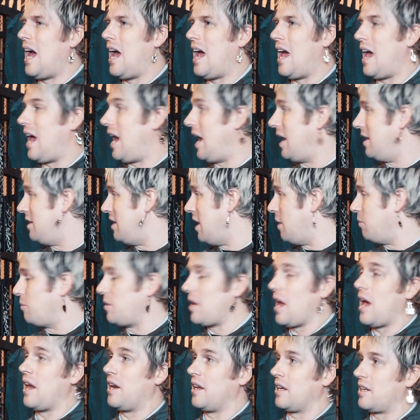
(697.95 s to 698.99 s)
And then we
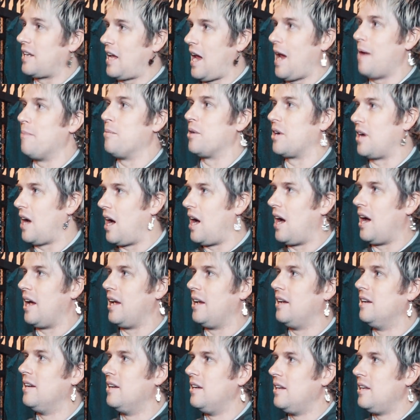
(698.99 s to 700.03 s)
had a camera guy
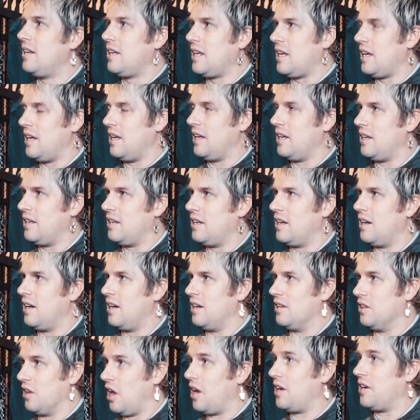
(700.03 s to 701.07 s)
in
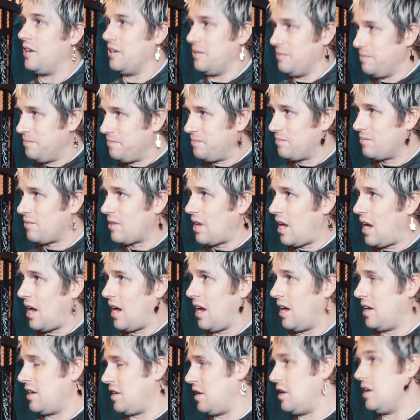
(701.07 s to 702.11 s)
London,
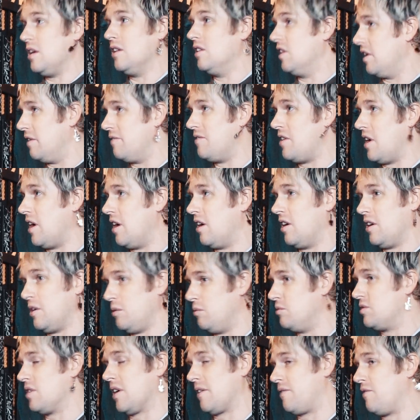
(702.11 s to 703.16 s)
and he lived there, and he
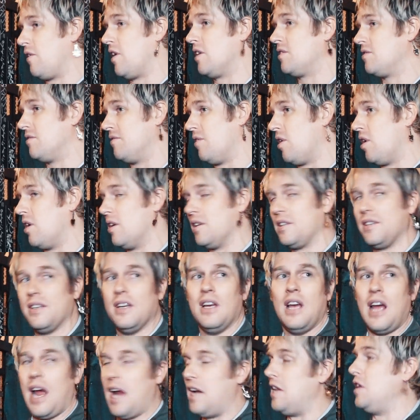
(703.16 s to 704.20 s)
was like friends of ours,
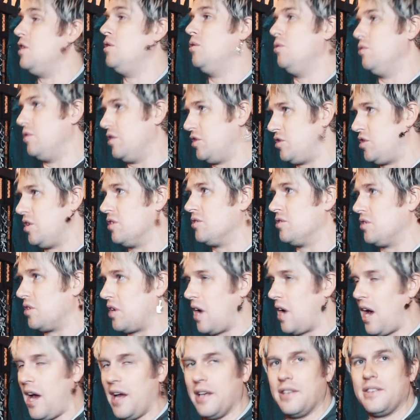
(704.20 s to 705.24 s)
and he knew the Chisel
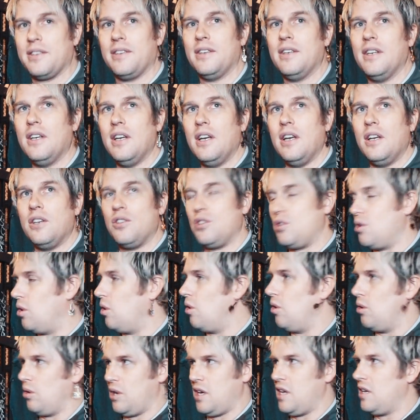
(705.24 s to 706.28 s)
guys. So
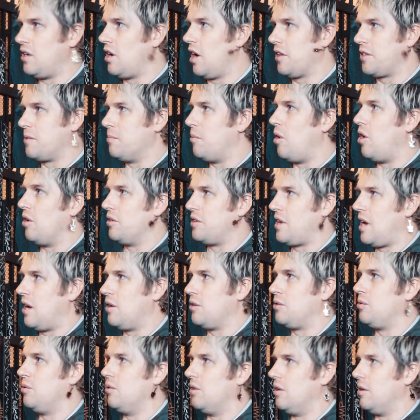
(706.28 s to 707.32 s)
he got them all down
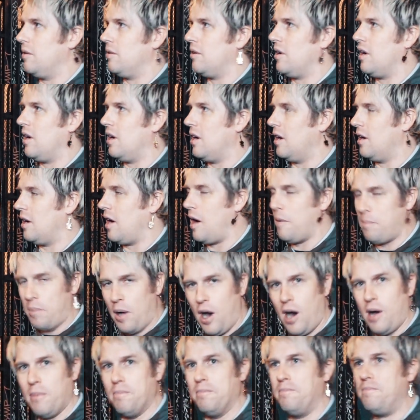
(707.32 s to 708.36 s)
to a
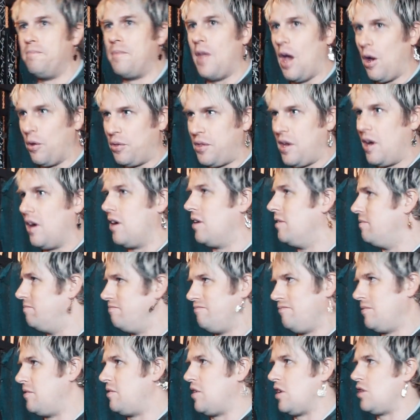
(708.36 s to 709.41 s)
pub out there, and
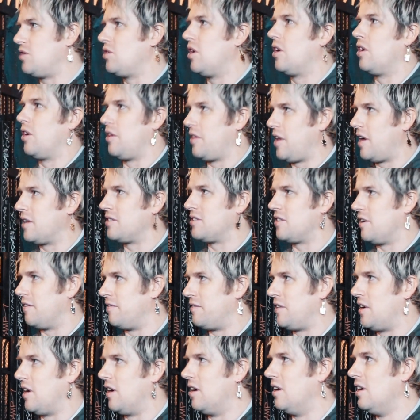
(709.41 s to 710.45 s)
they shot all that stuff
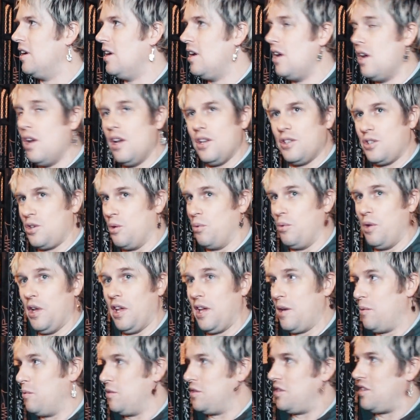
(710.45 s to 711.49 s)
there. So really
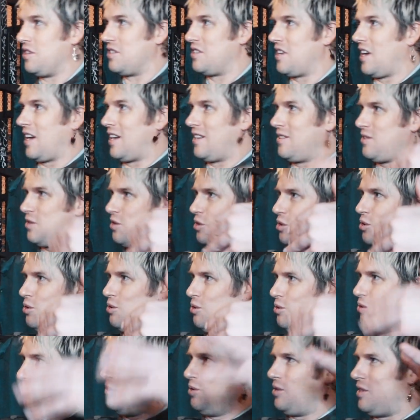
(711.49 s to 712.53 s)
it was just like
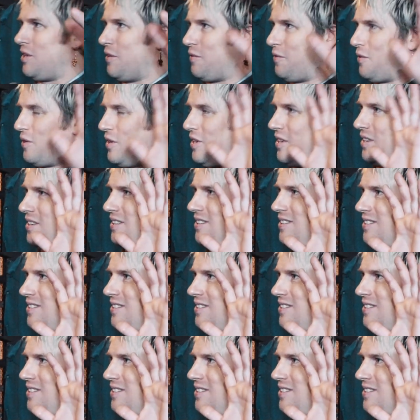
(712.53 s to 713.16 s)
two different